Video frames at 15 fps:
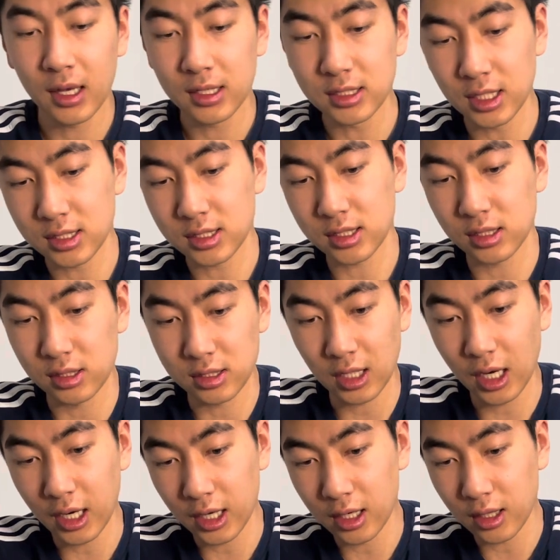disks
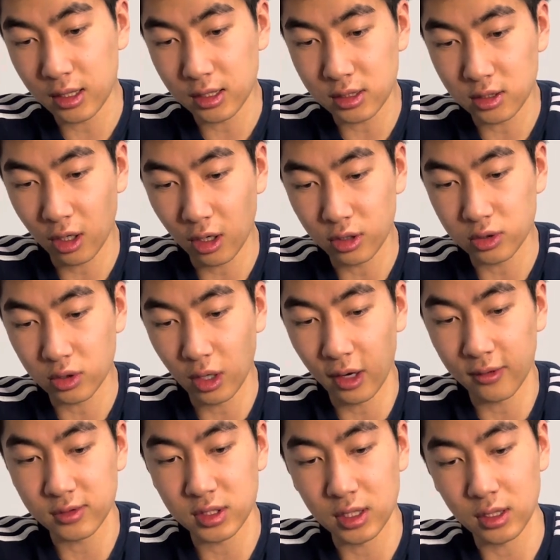inside these hard
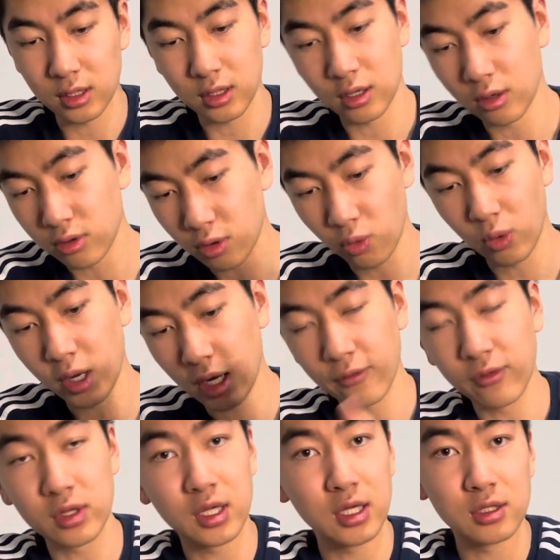drives, and you know the way
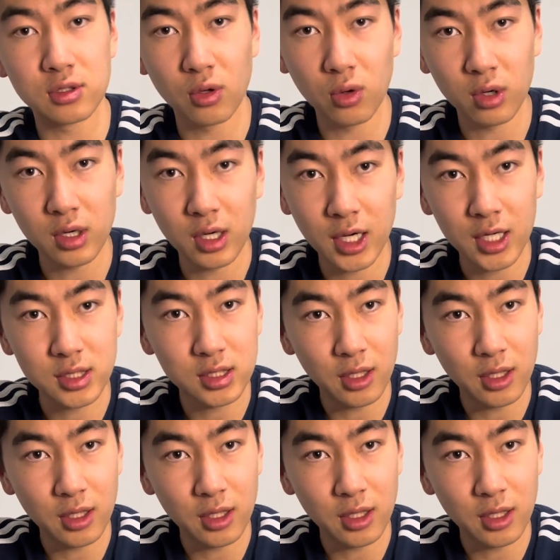everything is organized.